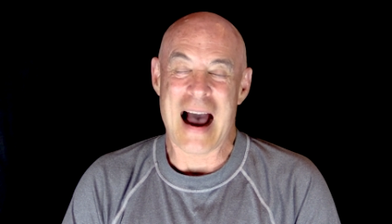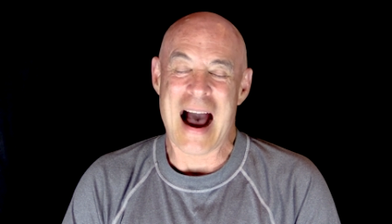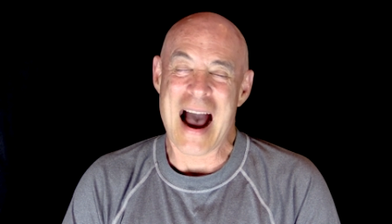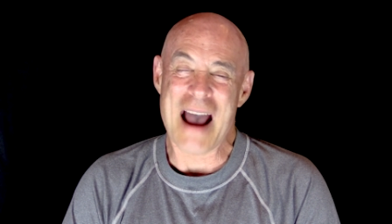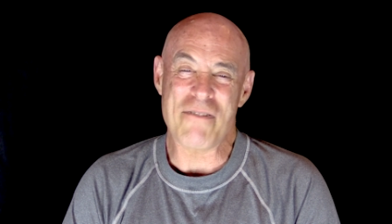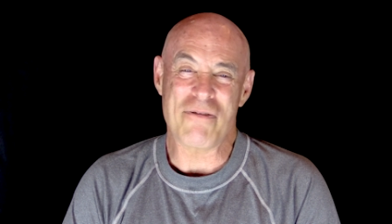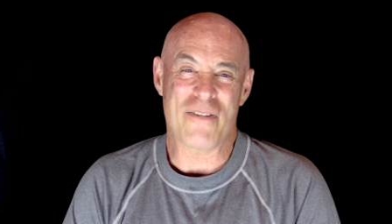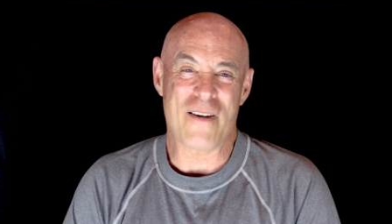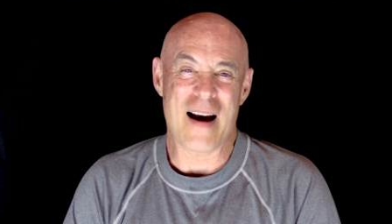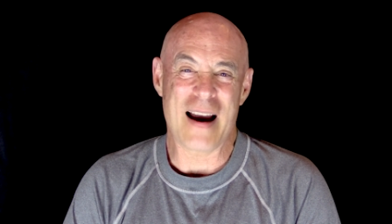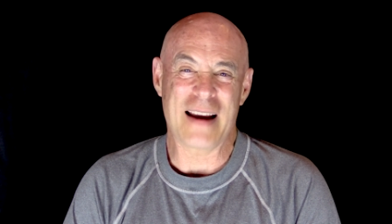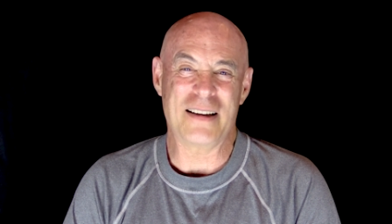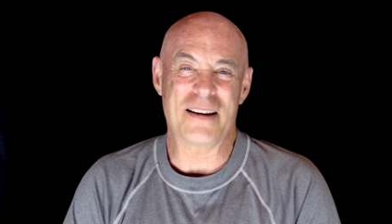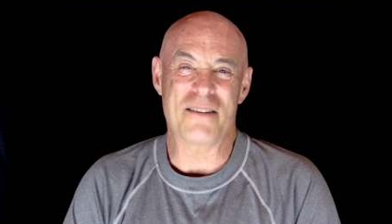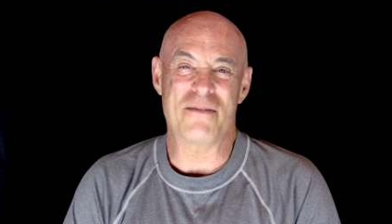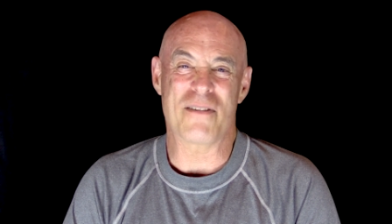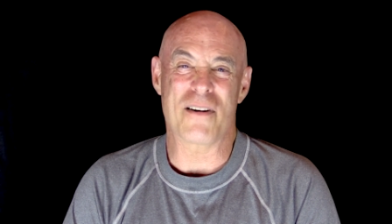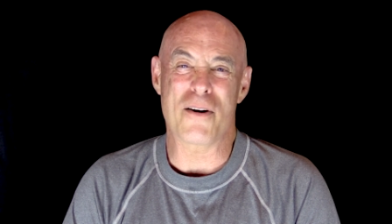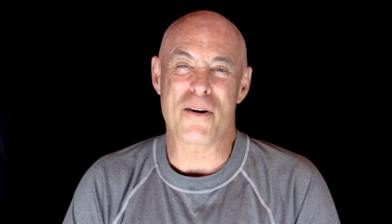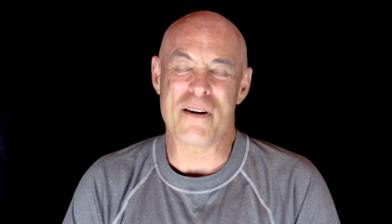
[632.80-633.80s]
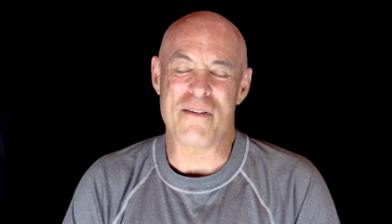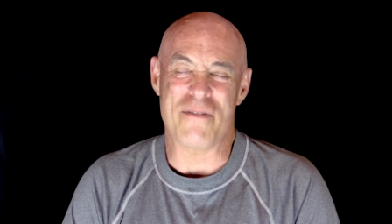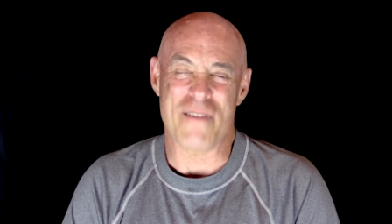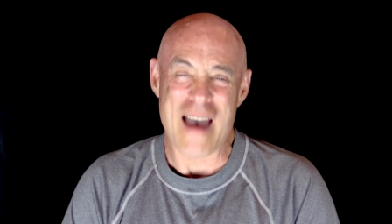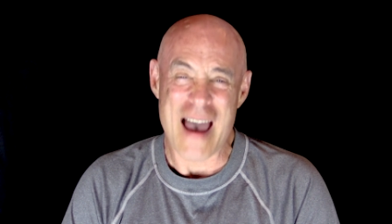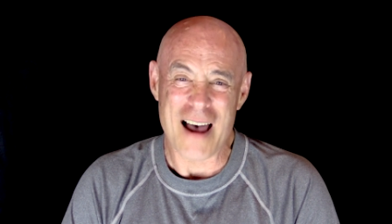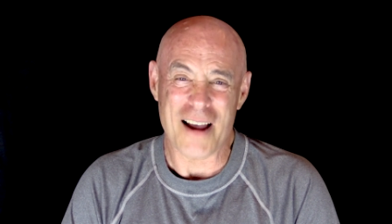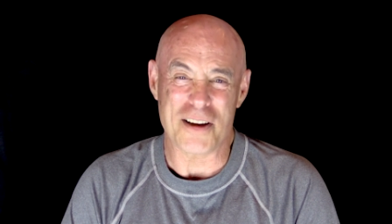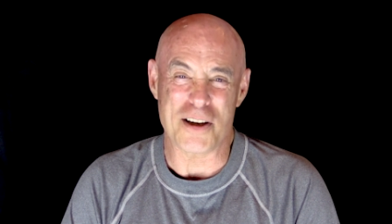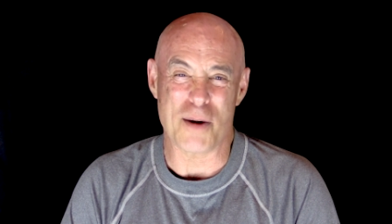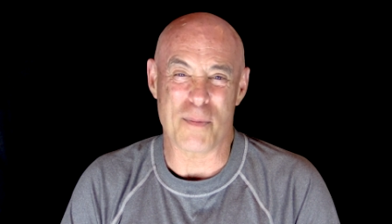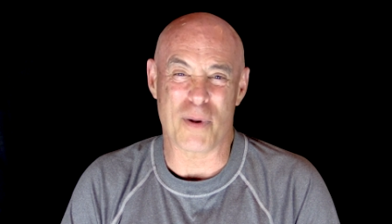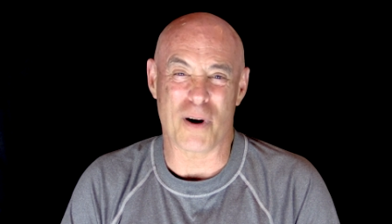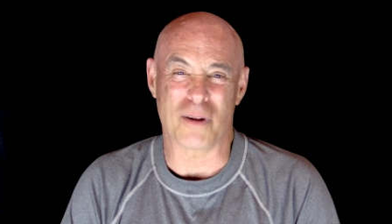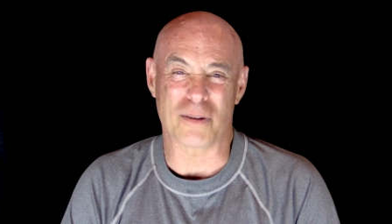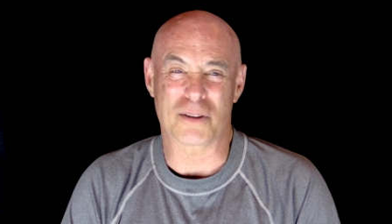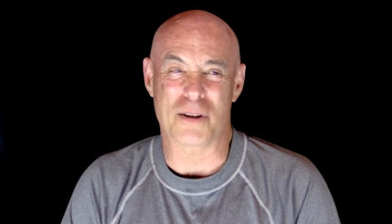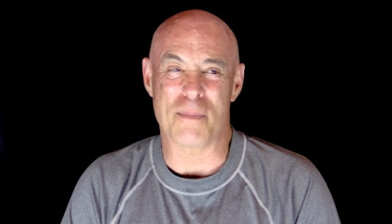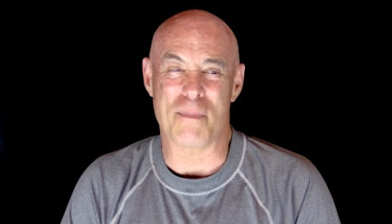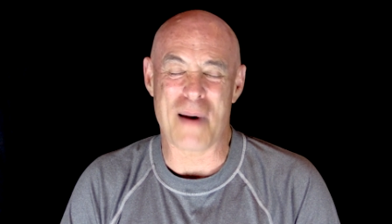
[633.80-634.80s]
I find it very
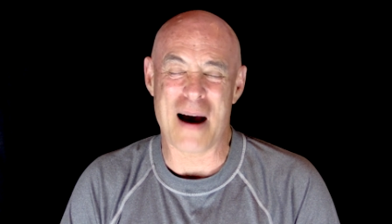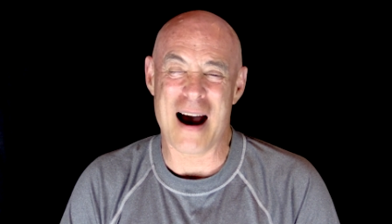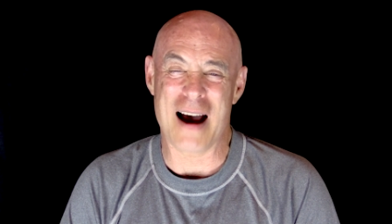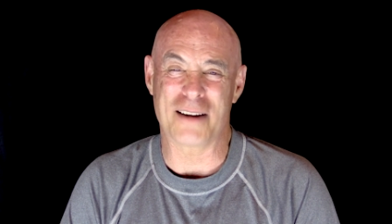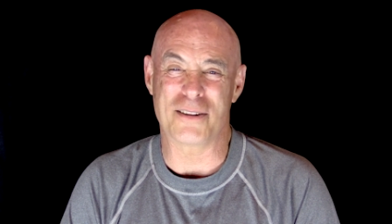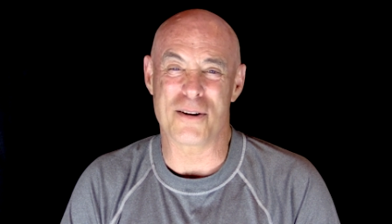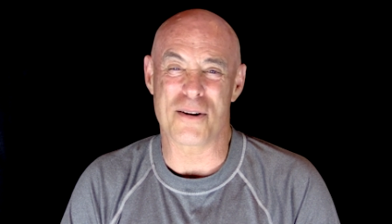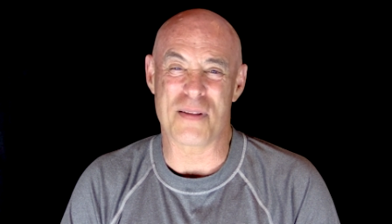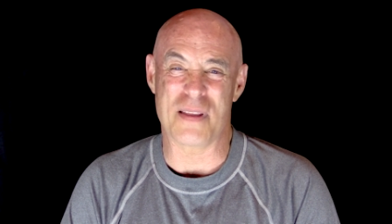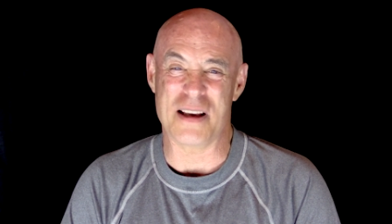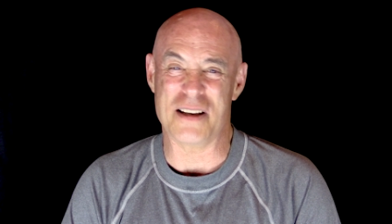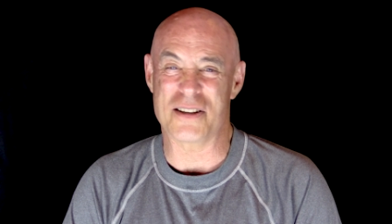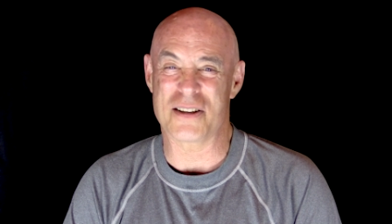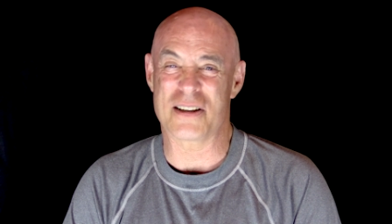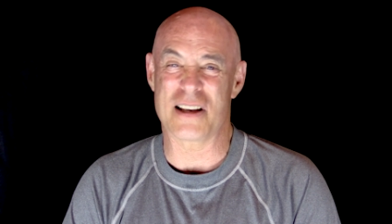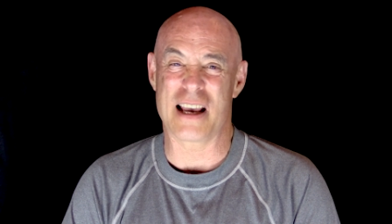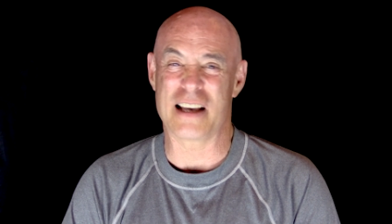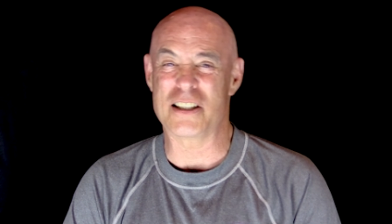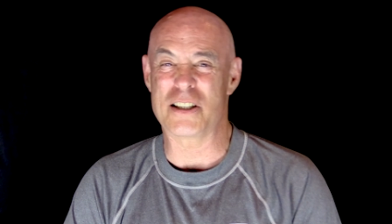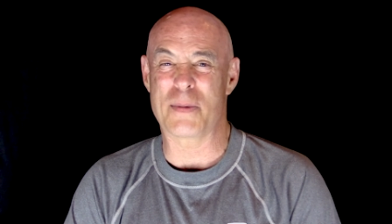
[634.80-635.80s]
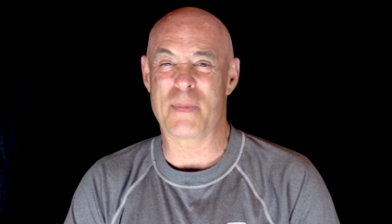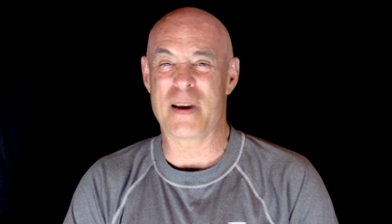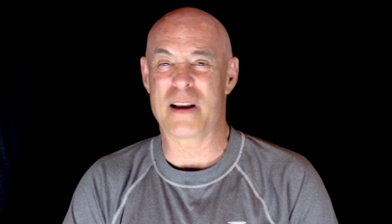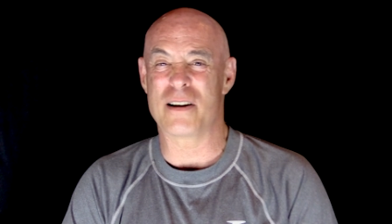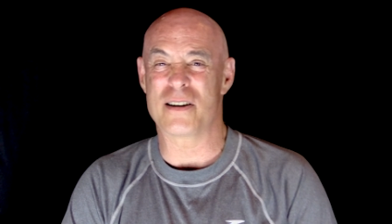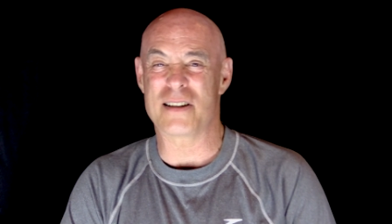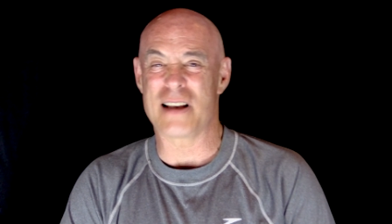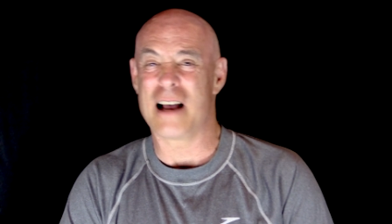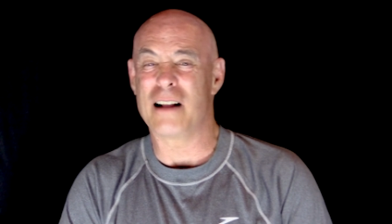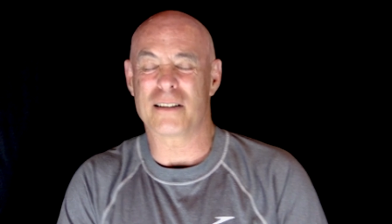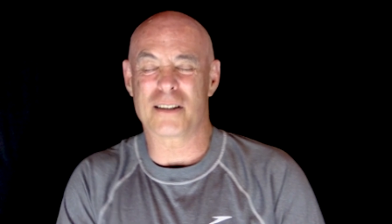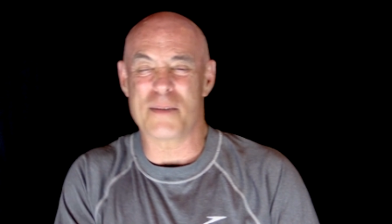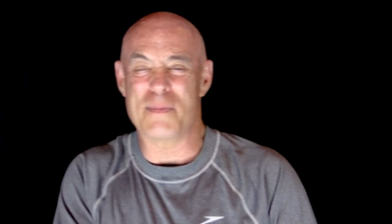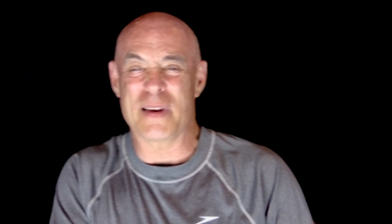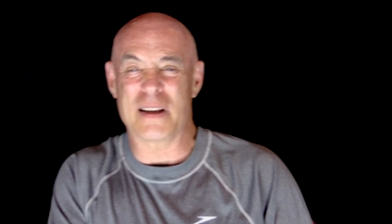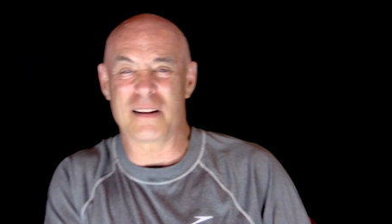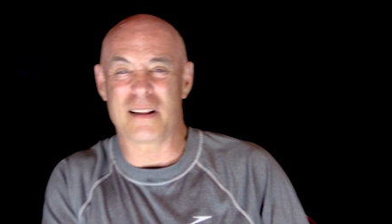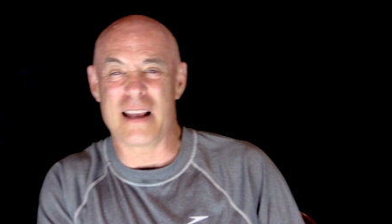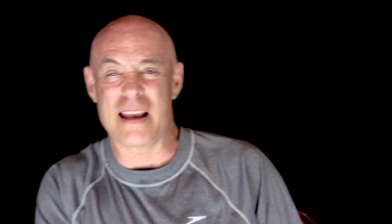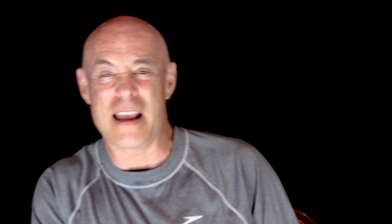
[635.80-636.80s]
valuable to ponder these things because
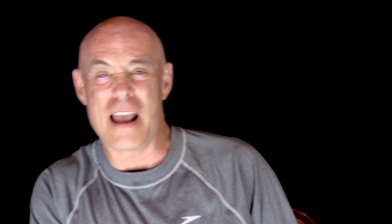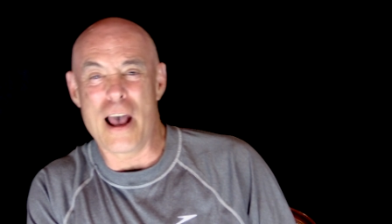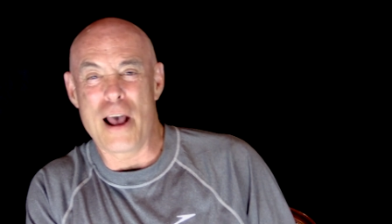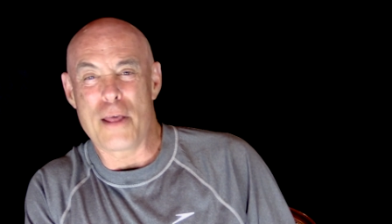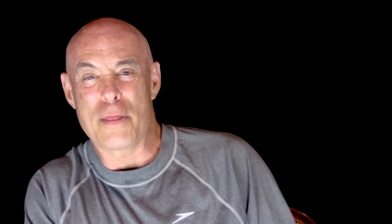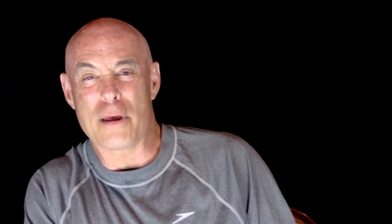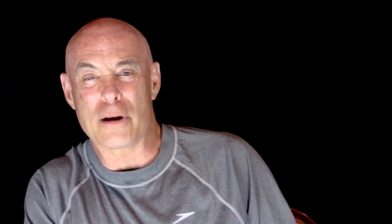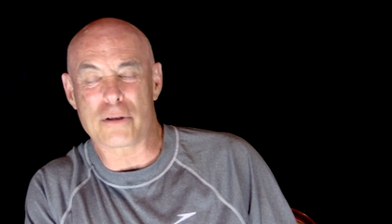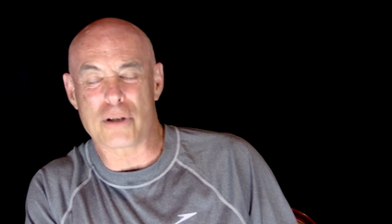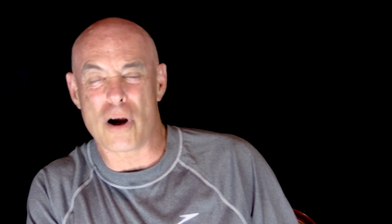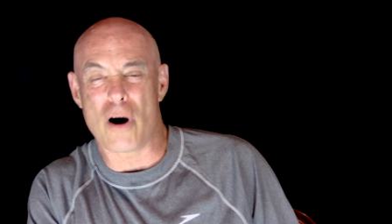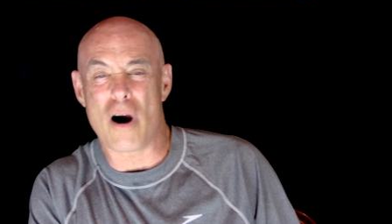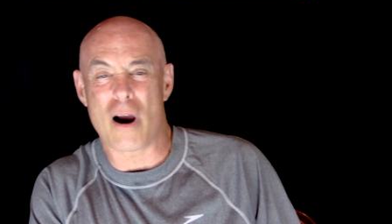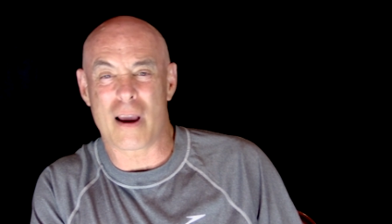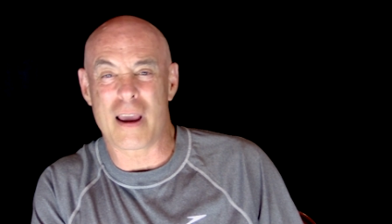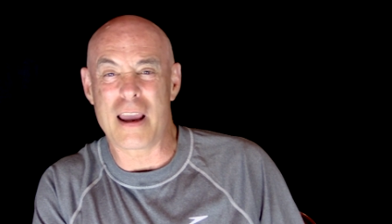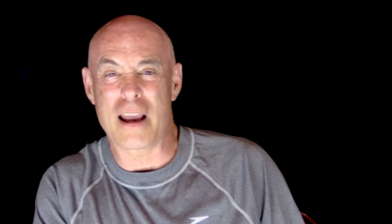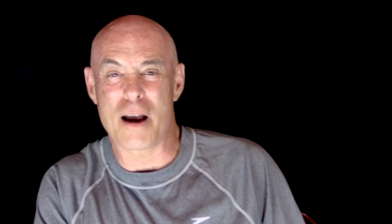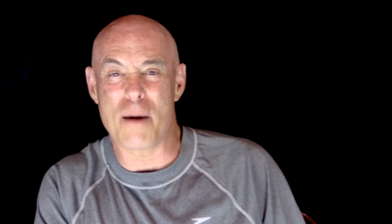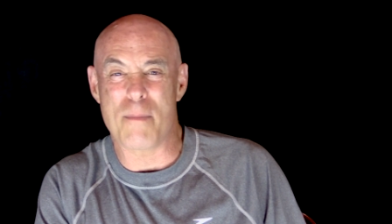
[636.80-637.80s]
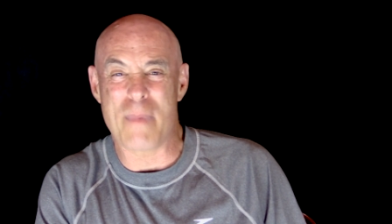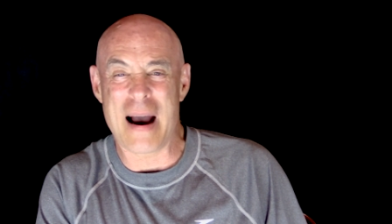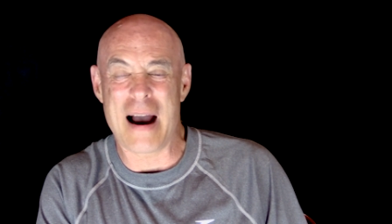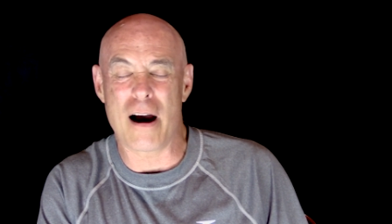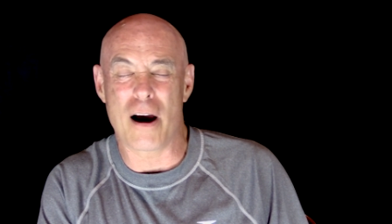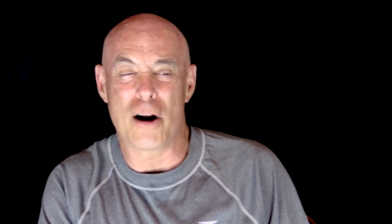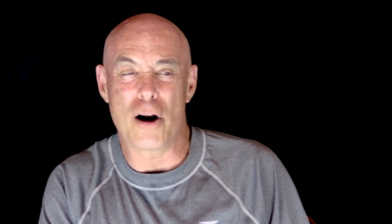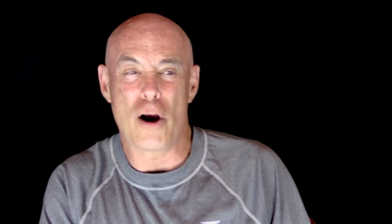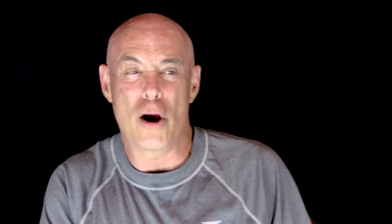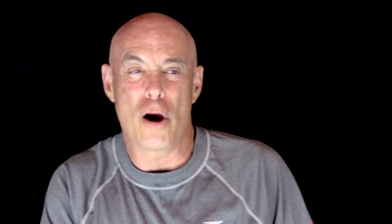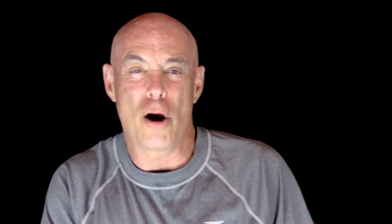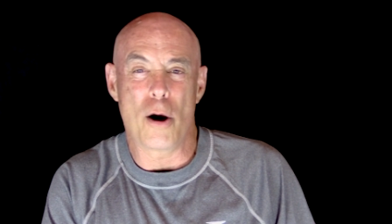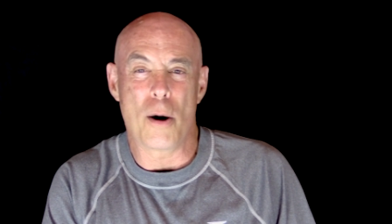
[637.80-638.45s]
ultimately they're talking about